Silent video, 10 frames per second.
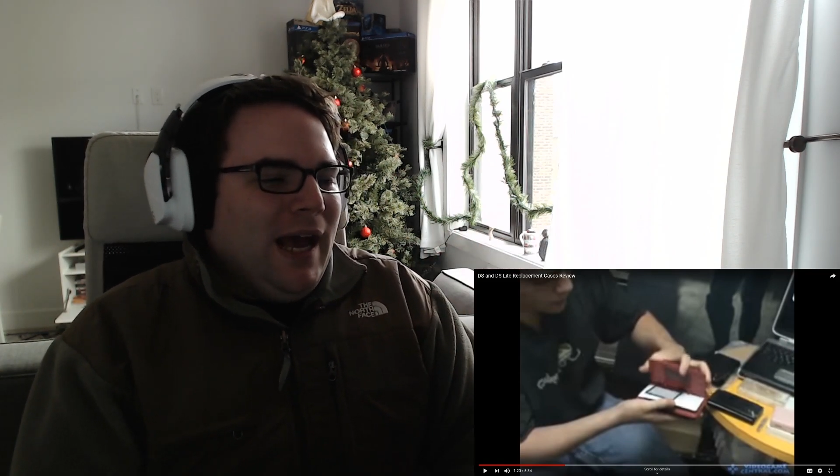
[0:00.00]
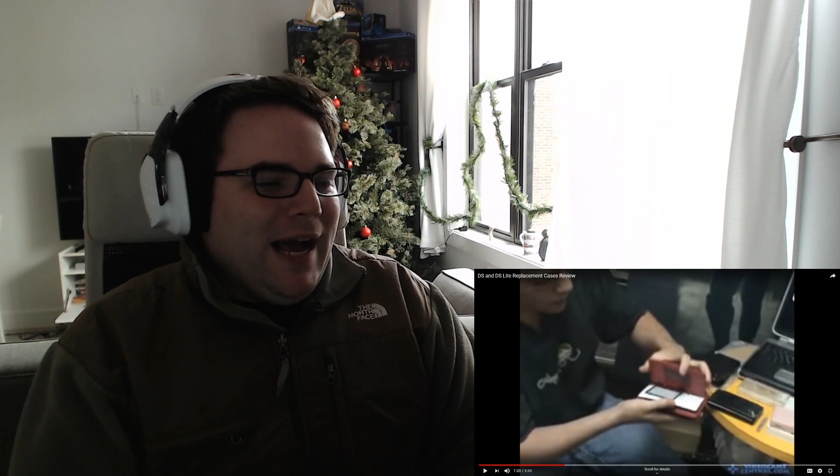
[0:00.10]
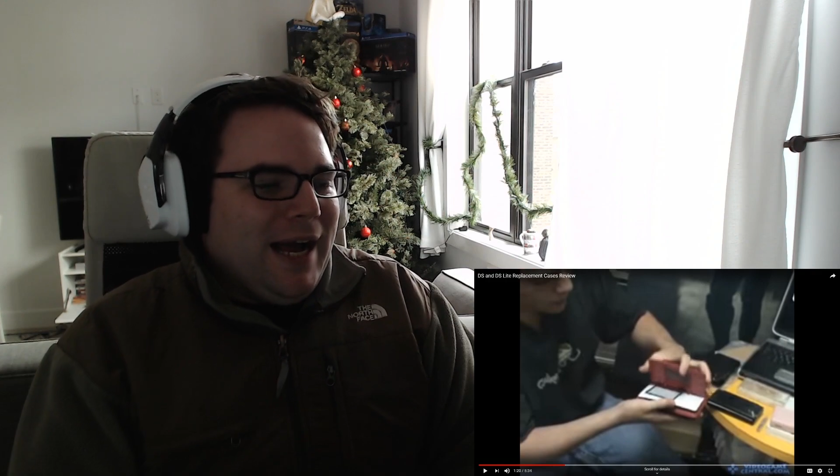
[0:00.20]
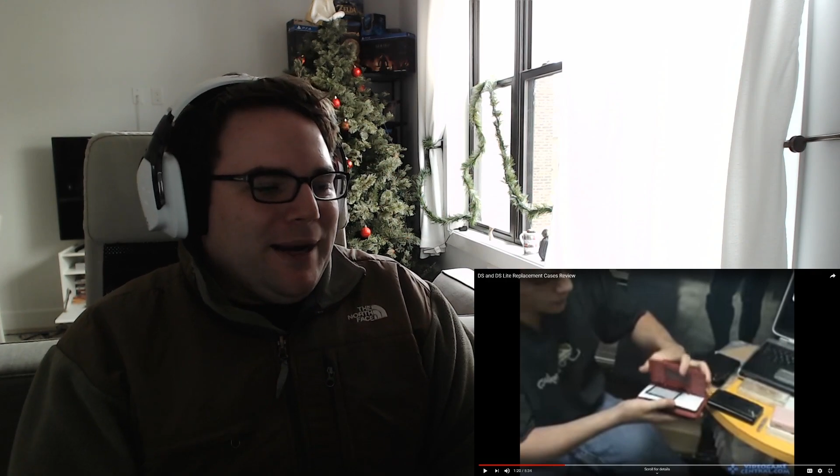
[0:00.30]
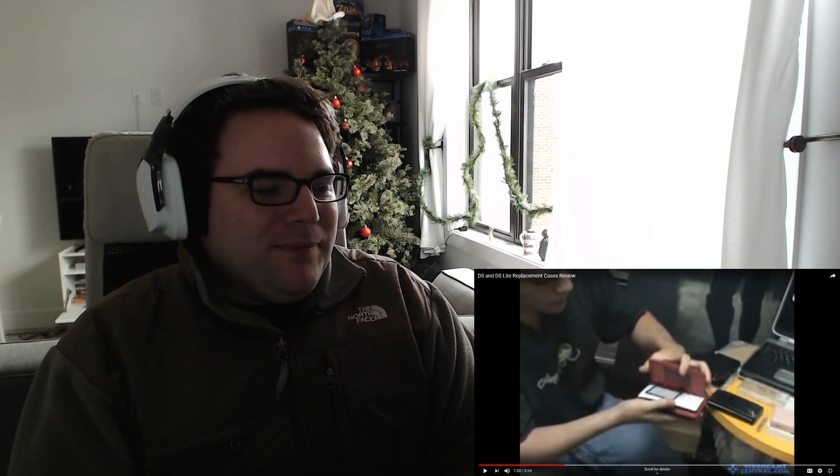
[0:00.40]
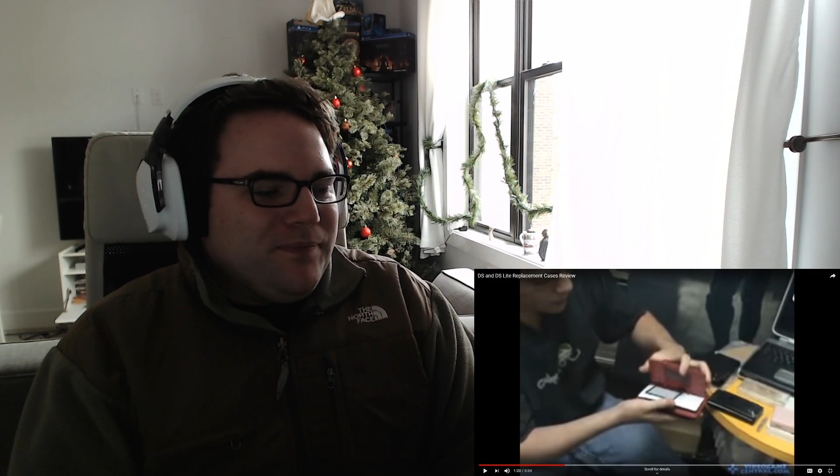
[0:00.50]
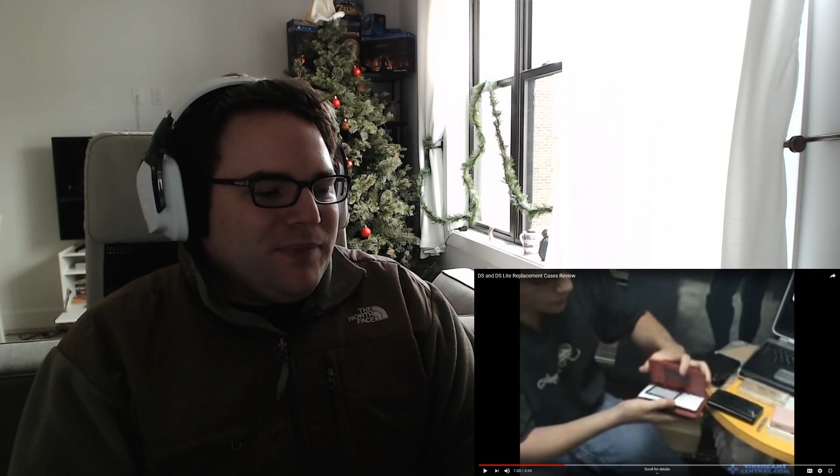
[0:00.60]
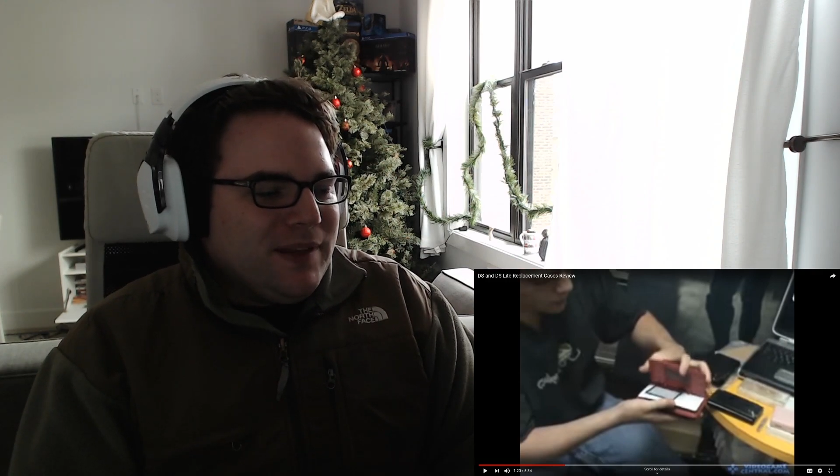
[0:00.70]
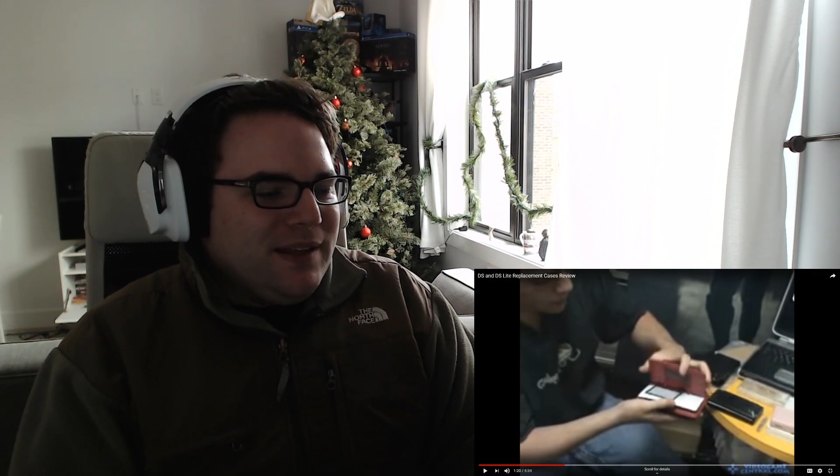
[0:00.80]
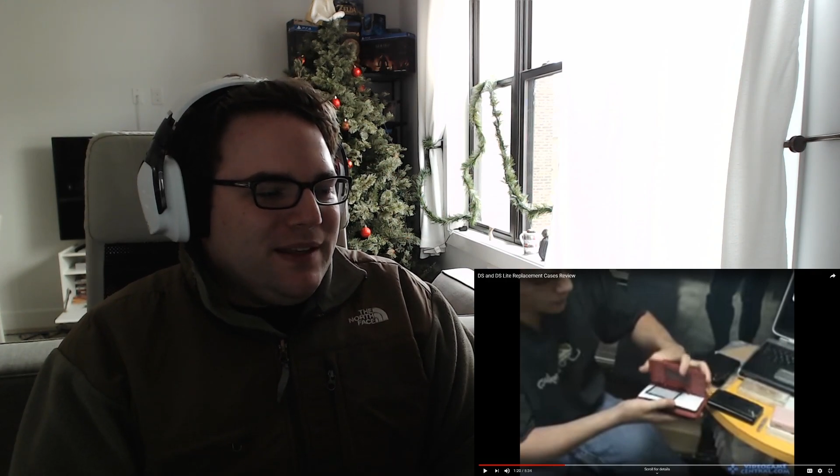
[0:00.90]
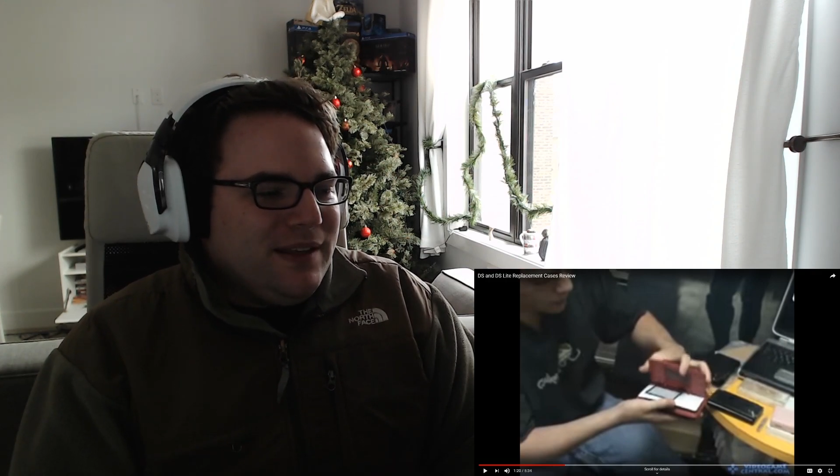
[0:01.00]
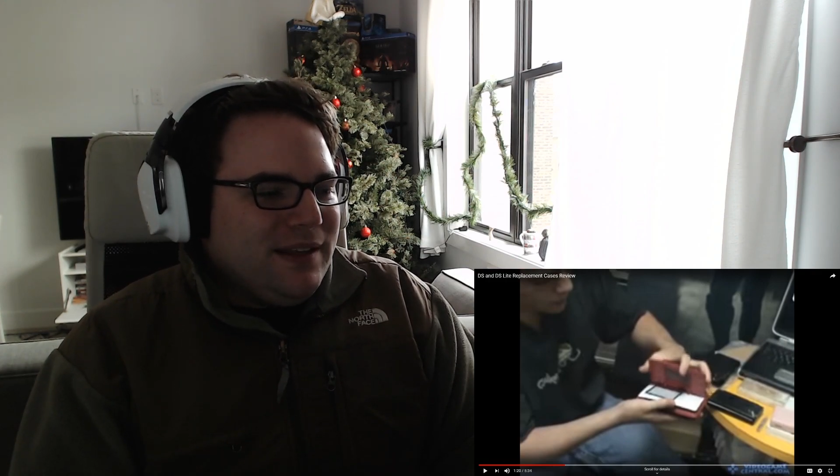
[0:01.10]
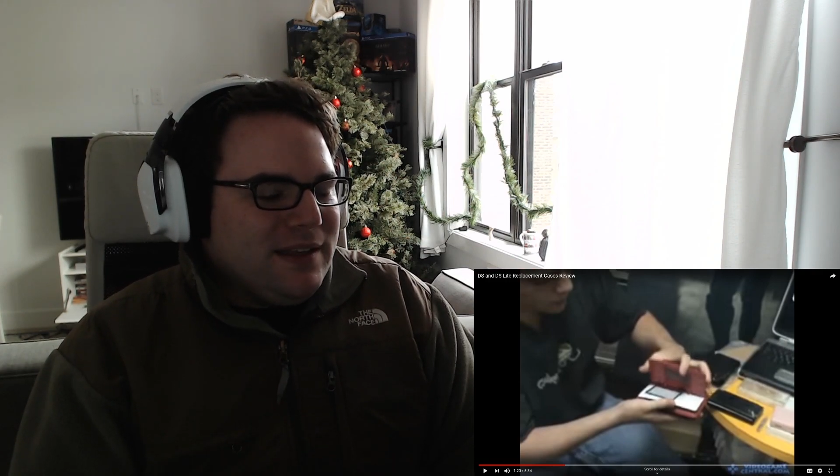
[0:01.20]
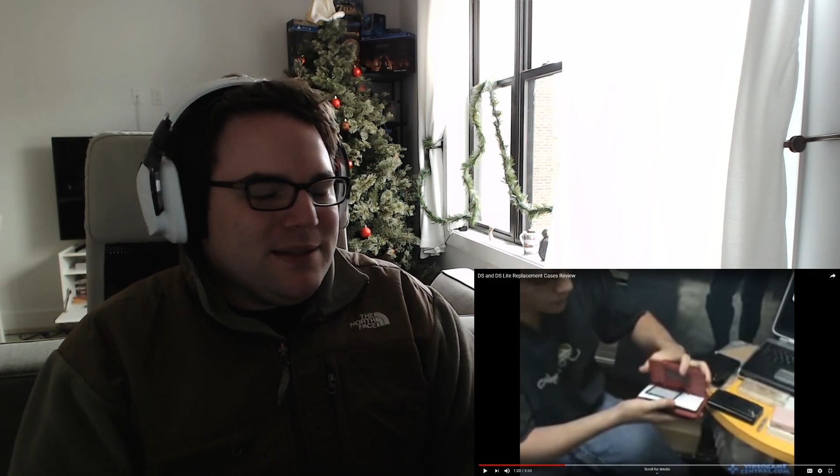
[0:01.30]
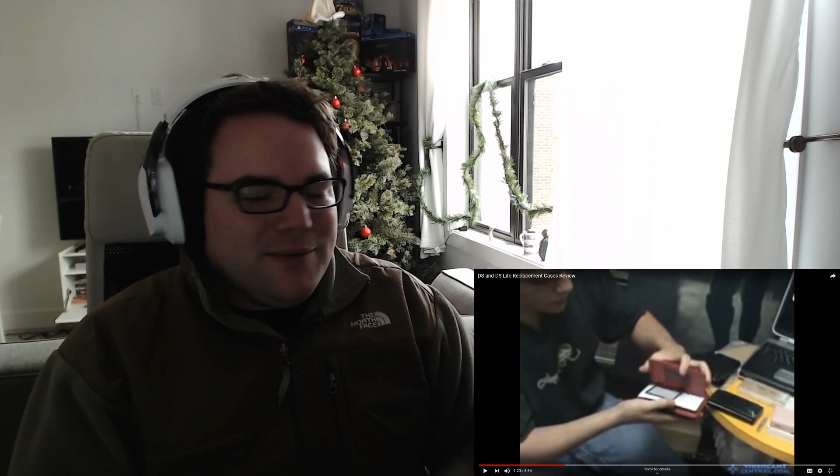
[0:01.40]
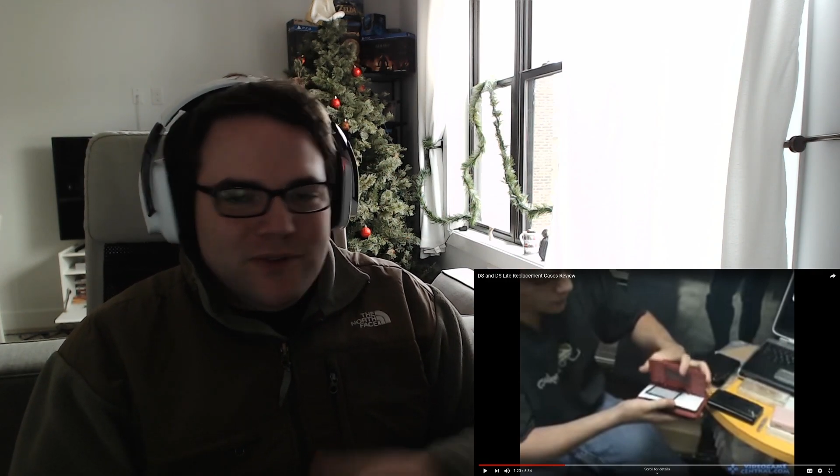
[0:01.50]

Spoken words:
And some